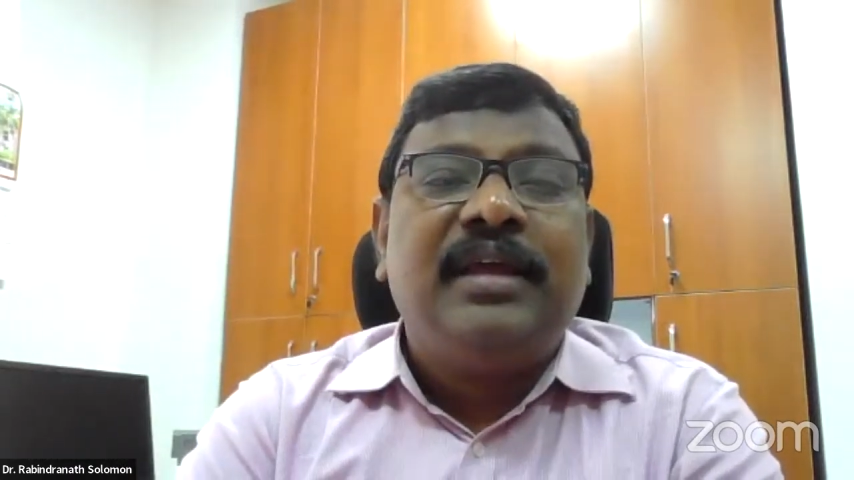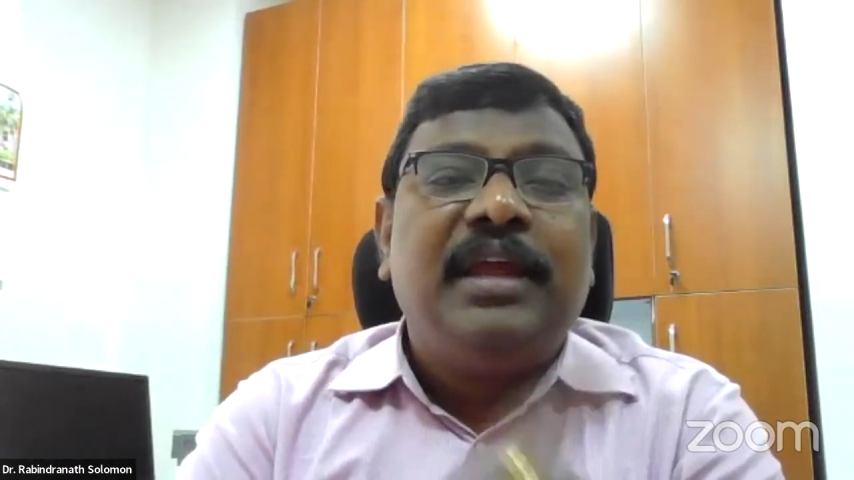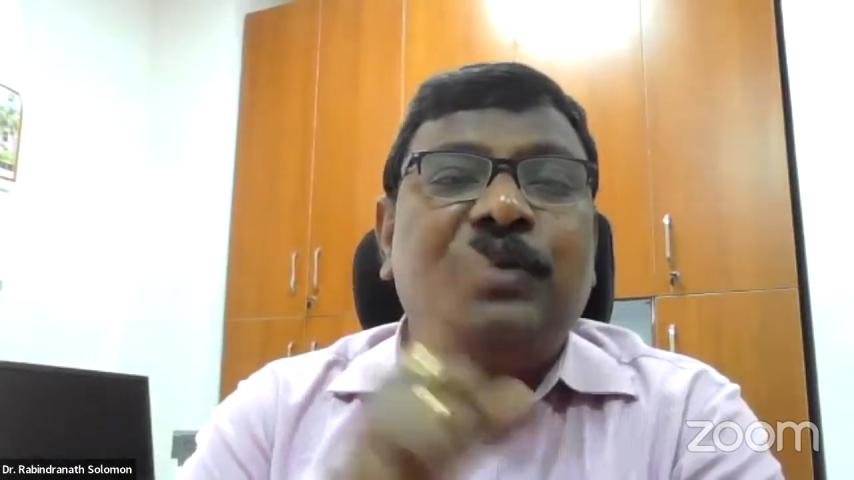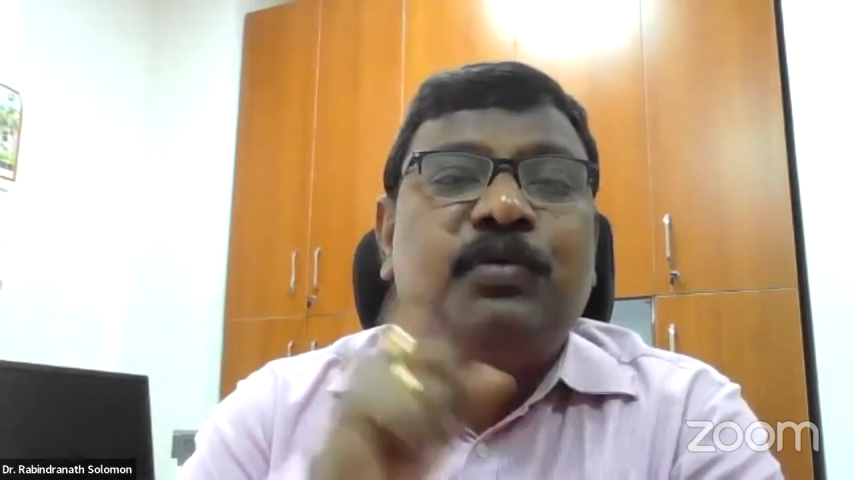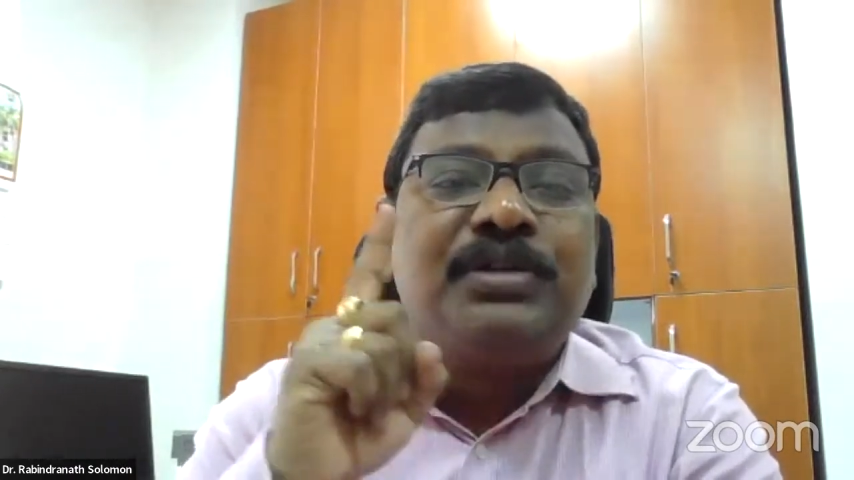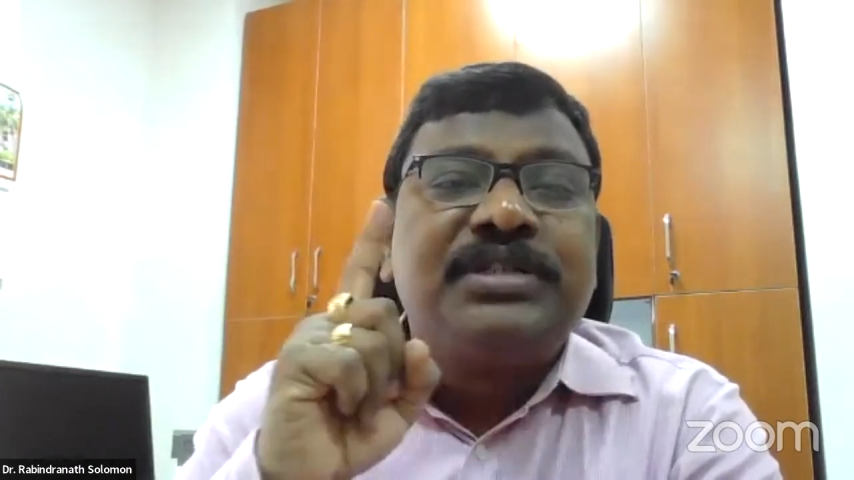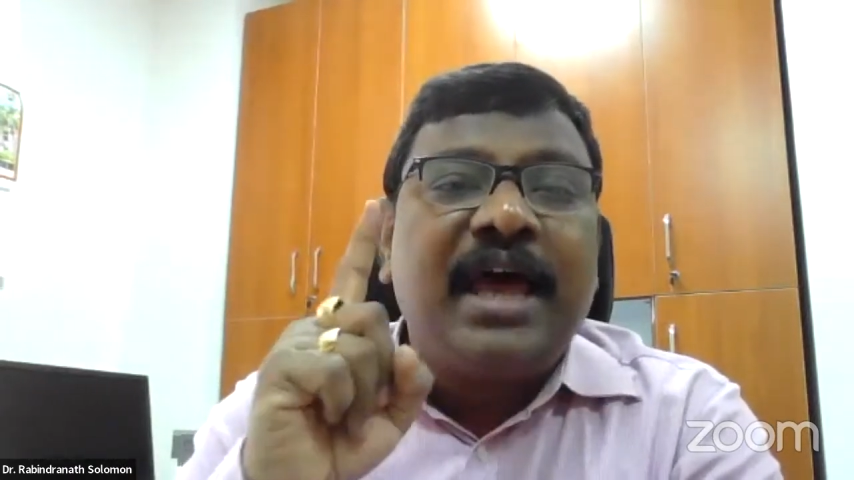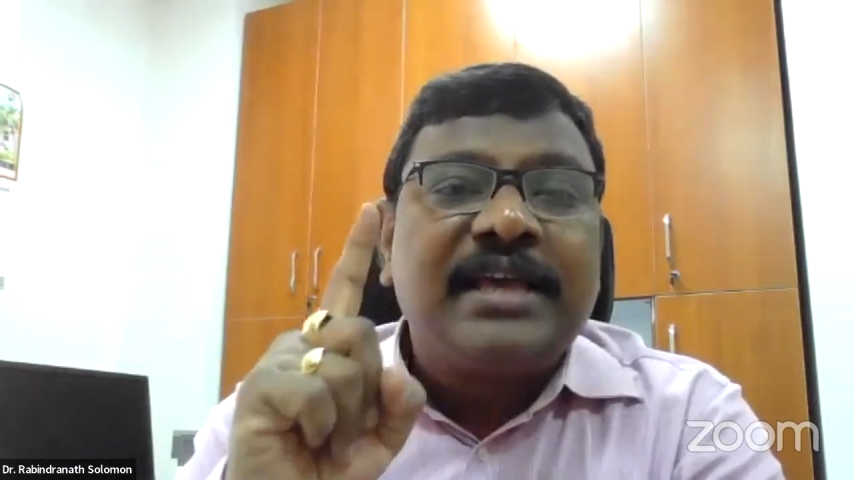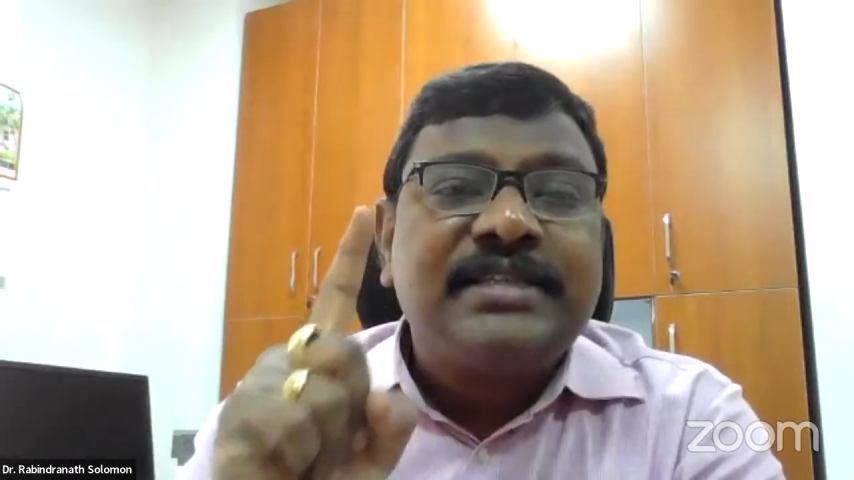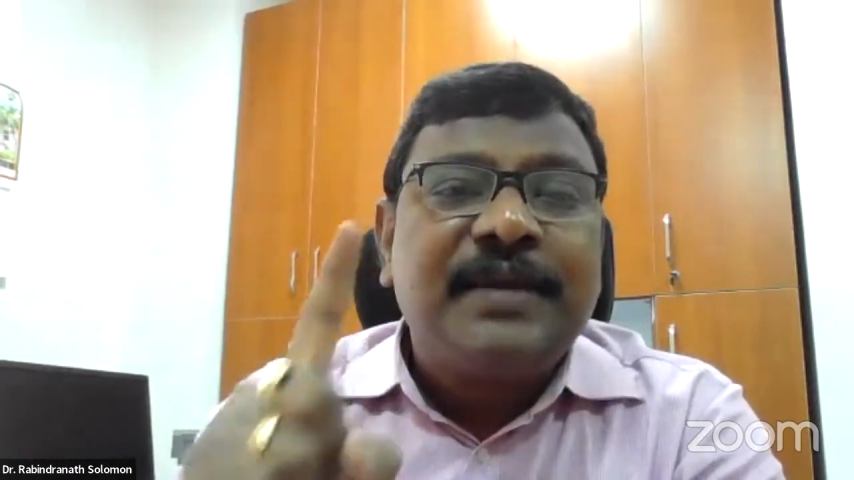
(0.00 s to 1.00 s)
It was
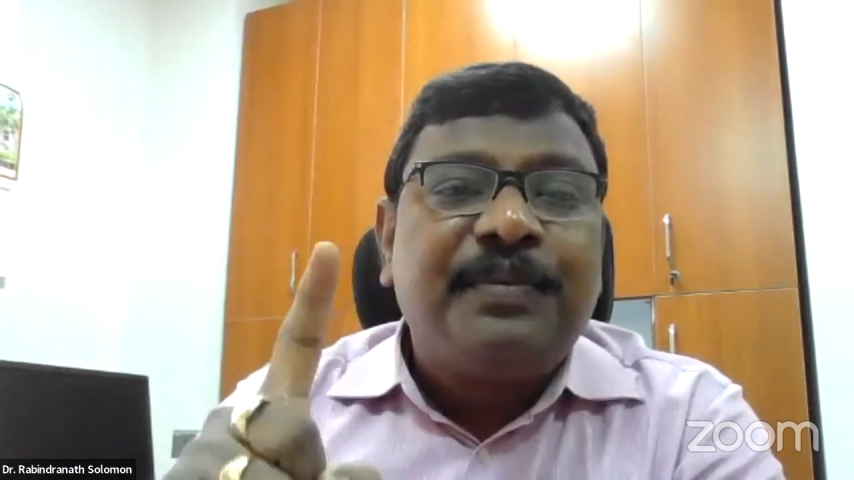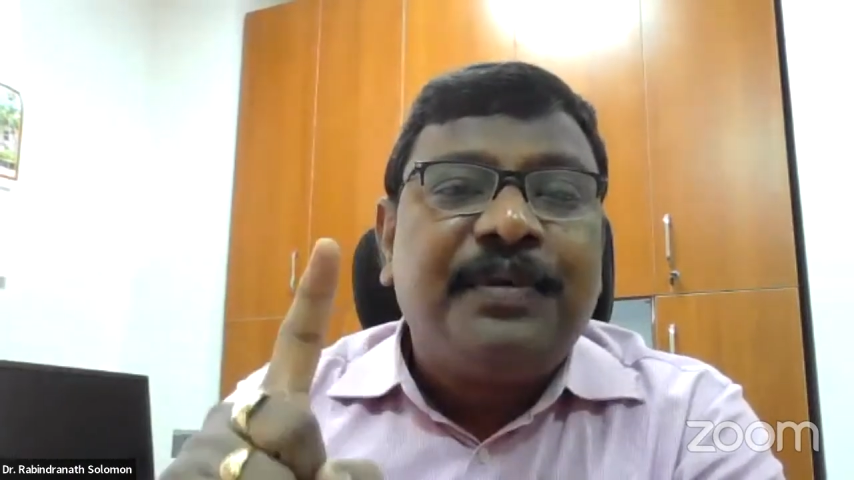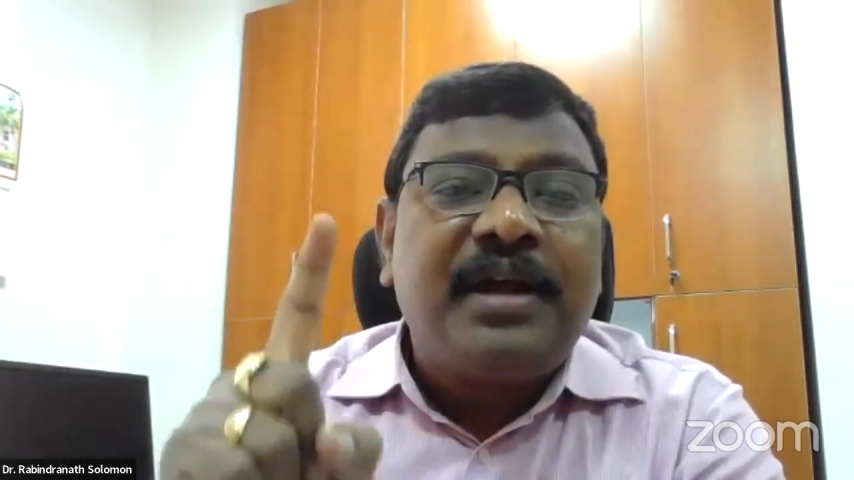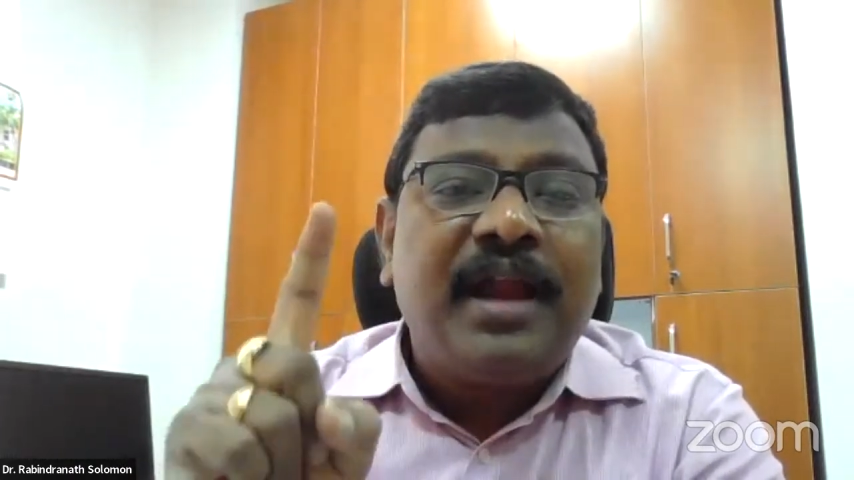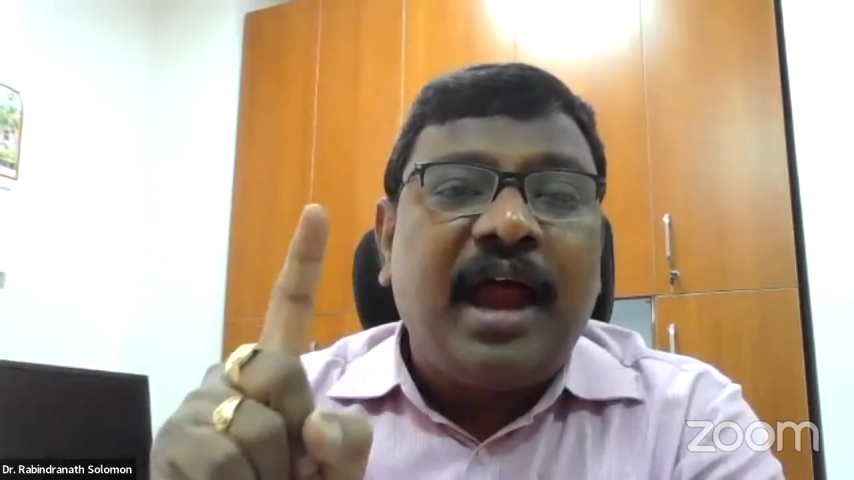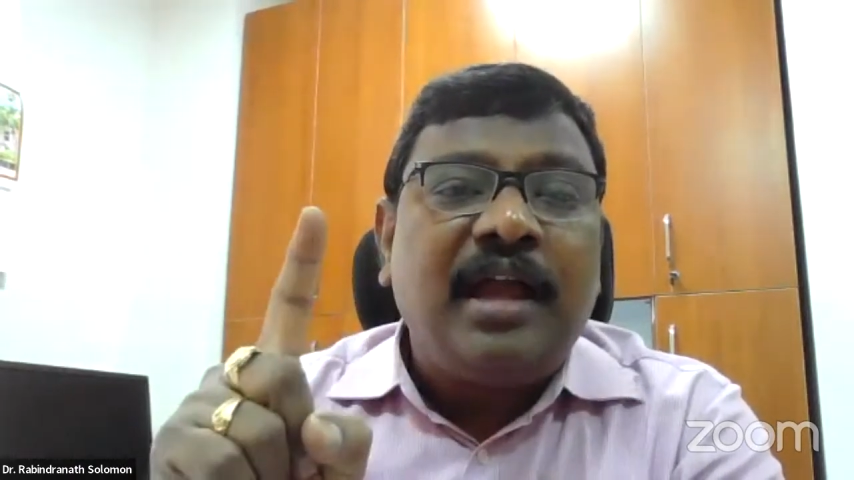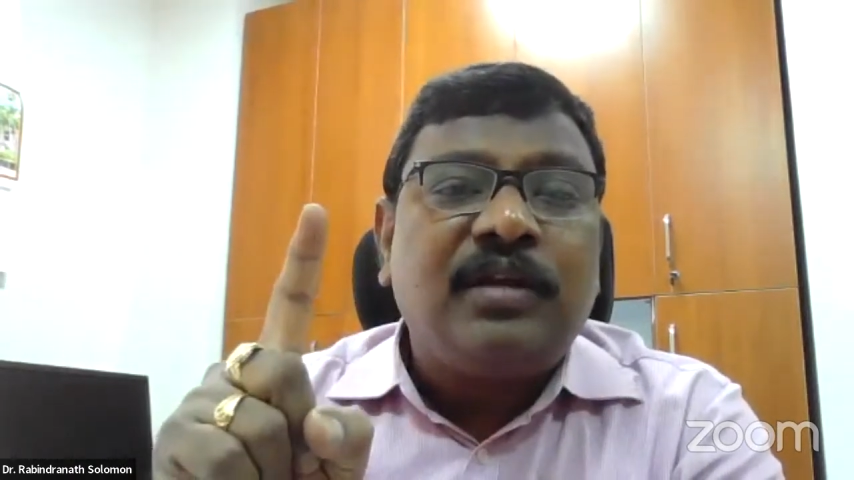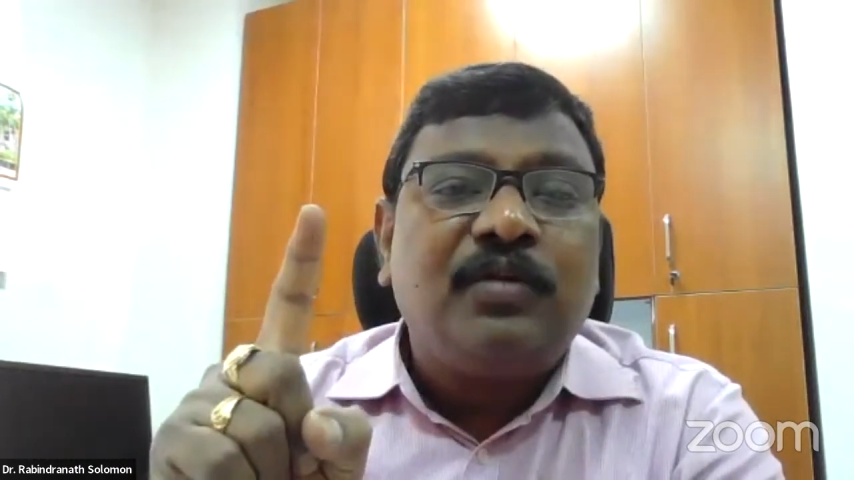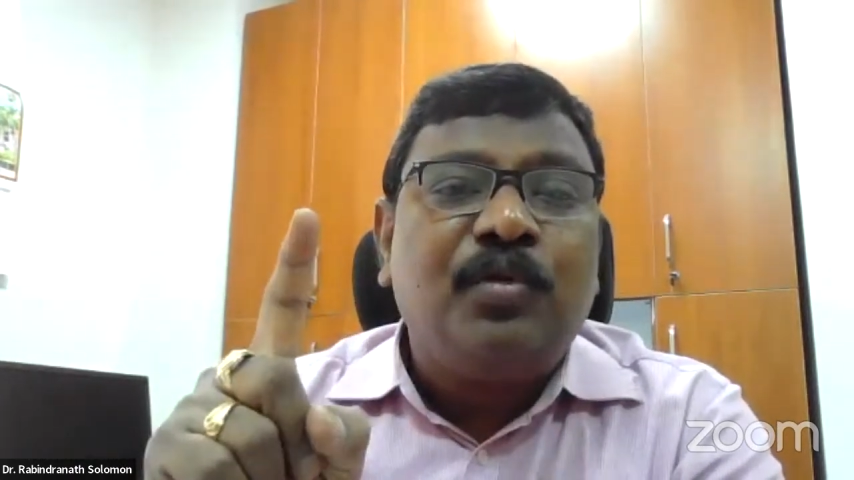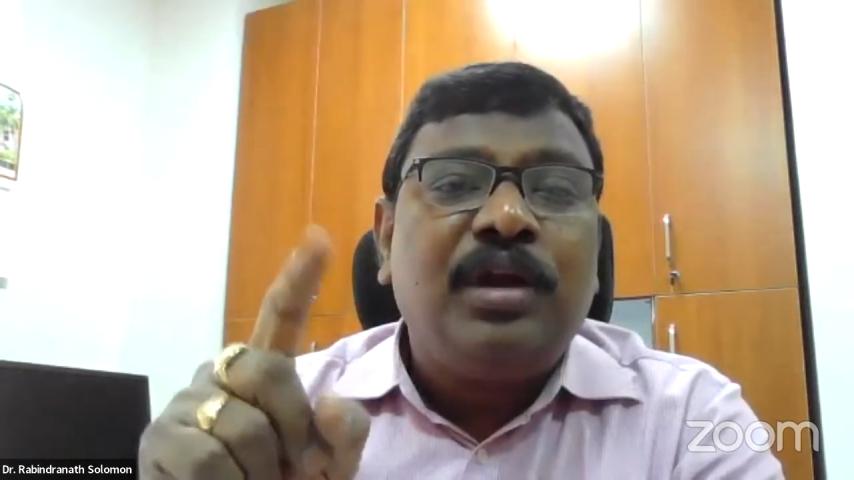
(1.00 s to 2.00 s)
accepted
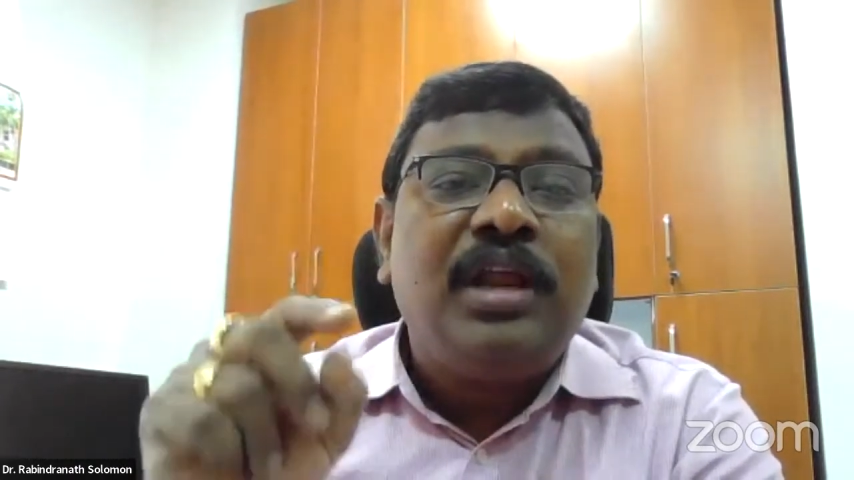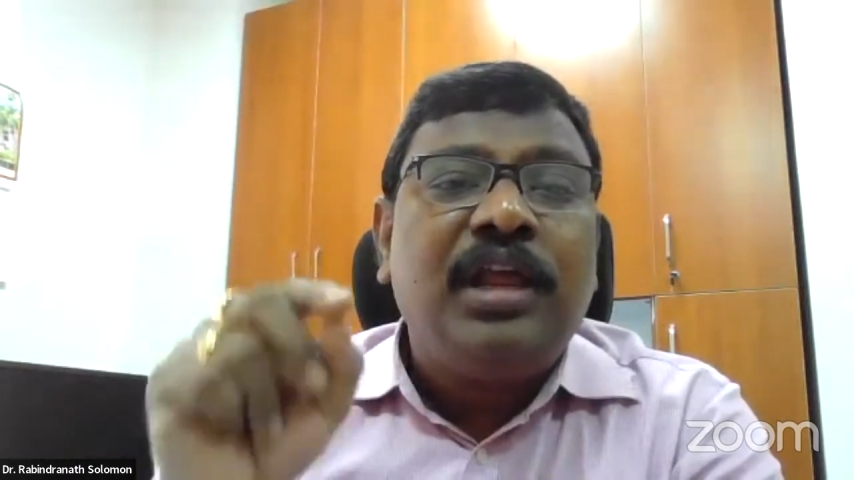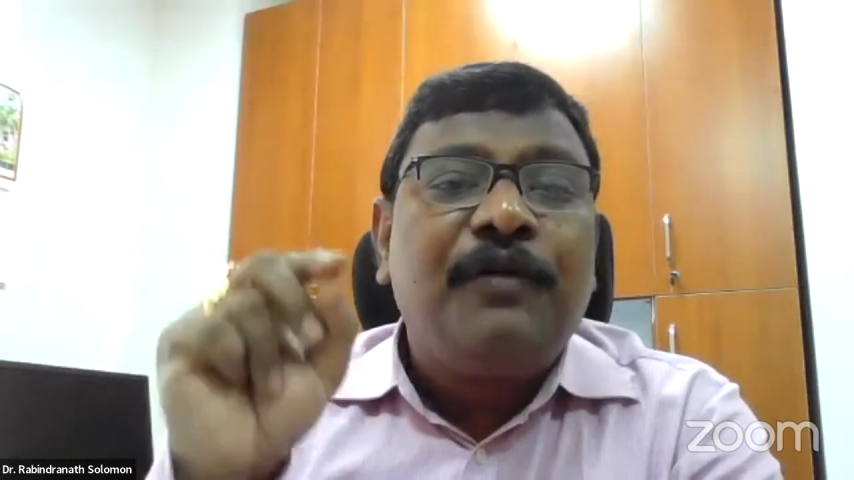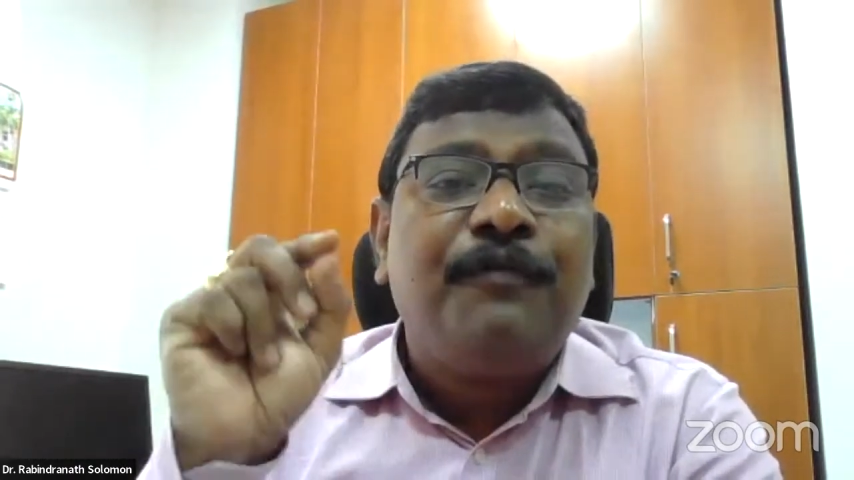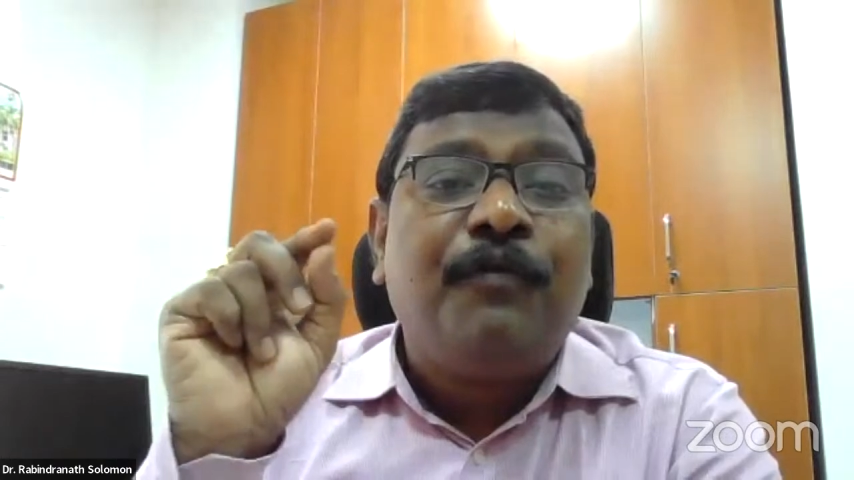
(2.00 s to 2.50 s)
at only